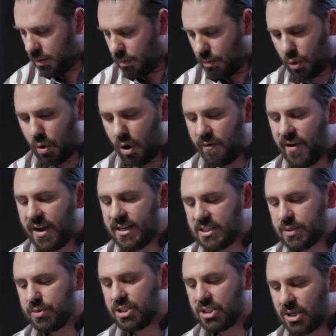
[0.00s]
Moreover, it
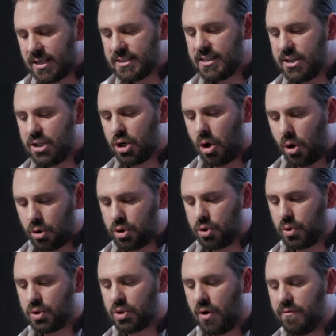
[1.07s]
is precisely the
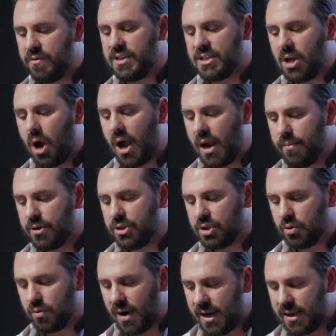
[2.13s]
contours of this hybrid
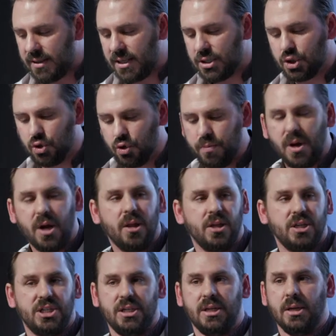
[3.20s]
terrain that
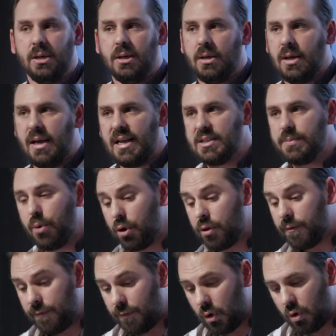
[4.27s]
zoobiology has
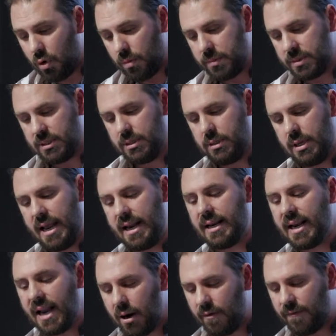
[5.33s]
both formed and
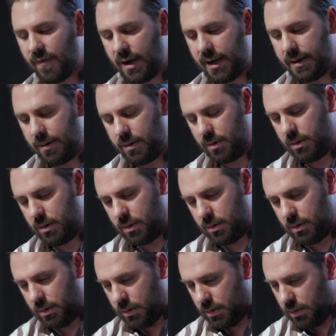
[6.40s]
clarified.
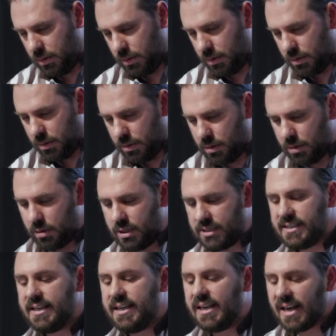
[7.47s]
The
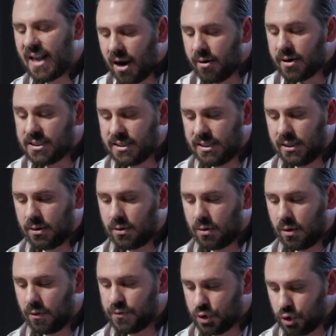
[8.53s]
singularity
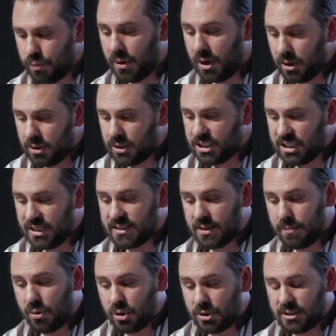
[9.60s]
of zoobiology as a
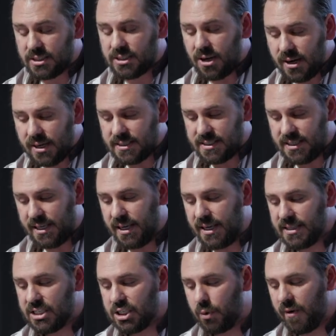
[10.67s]
modern science here
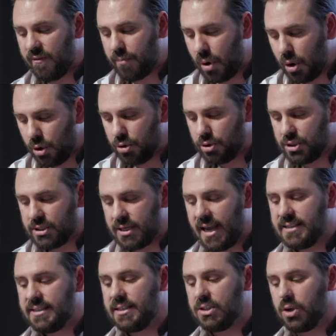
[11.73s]
is to have posed
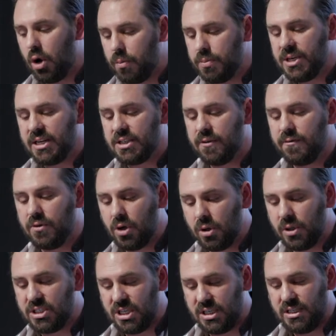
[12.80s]
as its object of
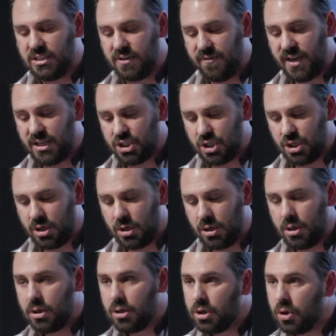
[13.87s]
knowledge and intervention
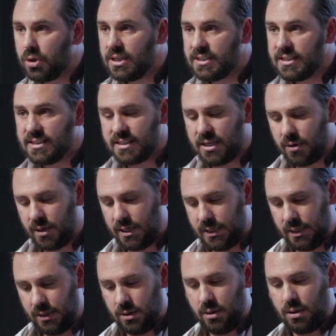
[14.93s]
not necessarily